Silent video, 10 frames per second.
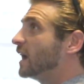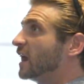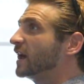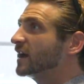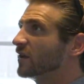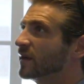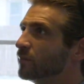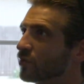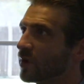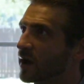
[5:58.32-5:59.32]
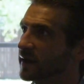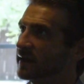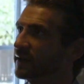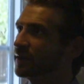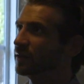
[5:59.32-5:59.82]
I like how they
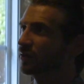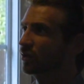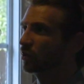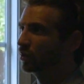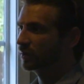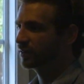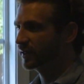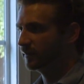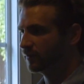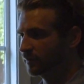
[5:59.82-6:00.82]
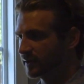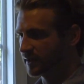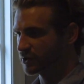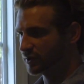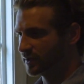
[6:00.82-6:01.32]
brought in the wood theme from the
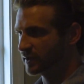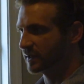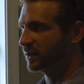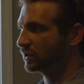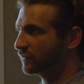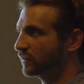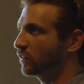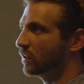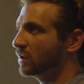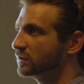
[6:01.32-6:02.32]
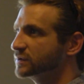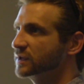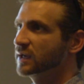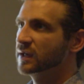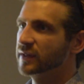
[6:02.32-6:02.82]
kitchen into here for the
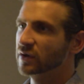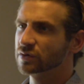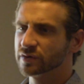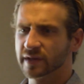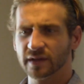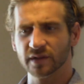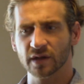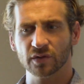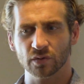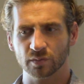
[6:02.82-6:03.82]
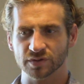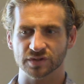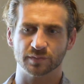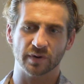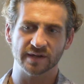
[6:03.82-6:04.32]
walls. They don't do that in the other room, which
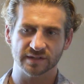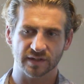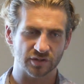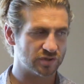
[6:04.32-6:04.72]
is surprising. They